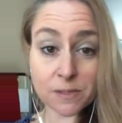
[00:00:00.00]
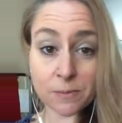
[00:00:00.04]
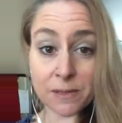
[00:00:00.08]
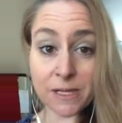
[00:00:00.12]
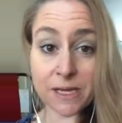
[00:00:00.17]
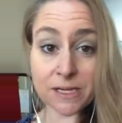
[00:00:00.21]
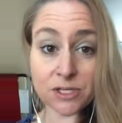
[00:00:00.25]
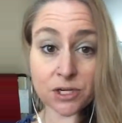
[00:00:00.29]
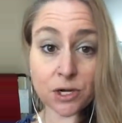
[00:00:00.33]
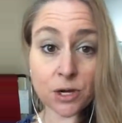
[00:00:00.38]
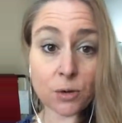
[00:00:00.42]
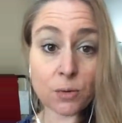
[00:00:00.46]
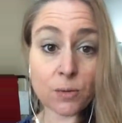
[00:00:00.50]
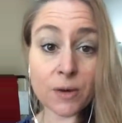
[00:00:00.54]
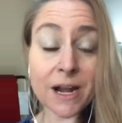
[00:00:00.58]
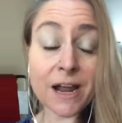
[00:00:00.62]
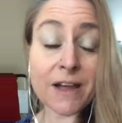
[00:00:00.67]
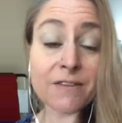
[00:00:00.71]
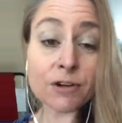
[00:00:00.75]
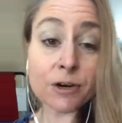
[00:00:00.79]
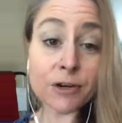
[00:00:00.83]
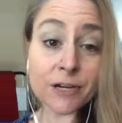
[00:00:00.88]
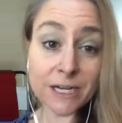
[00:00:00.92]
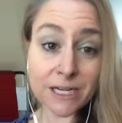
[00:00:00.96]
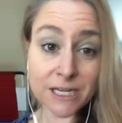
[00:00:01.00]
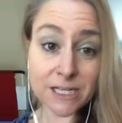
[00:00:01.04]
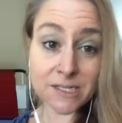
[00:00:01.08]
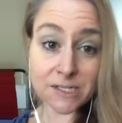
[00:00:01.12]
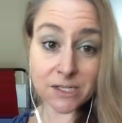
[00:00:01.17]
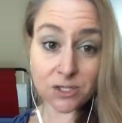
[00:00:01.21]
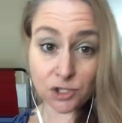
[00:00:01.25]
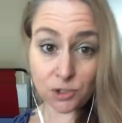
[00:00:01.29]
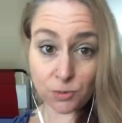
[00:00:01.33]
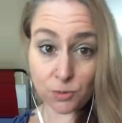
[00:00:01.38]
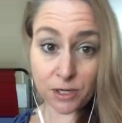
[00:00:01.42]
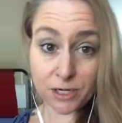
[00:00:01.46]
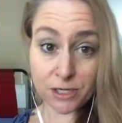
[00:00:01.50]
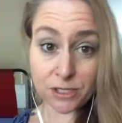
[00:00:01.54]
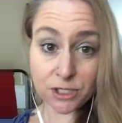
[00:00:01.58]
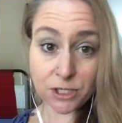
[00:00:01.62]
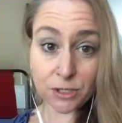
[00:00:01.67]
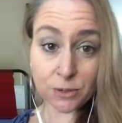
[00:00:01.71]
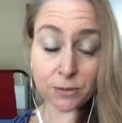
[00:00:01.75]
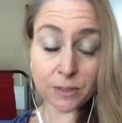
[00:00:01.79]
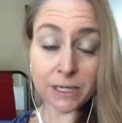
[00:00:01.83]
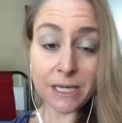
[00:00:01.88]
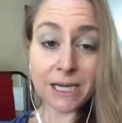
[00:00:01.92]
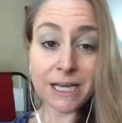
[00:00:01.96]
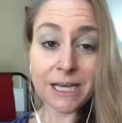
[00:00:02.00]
a plateau, whatever it is that you want to do,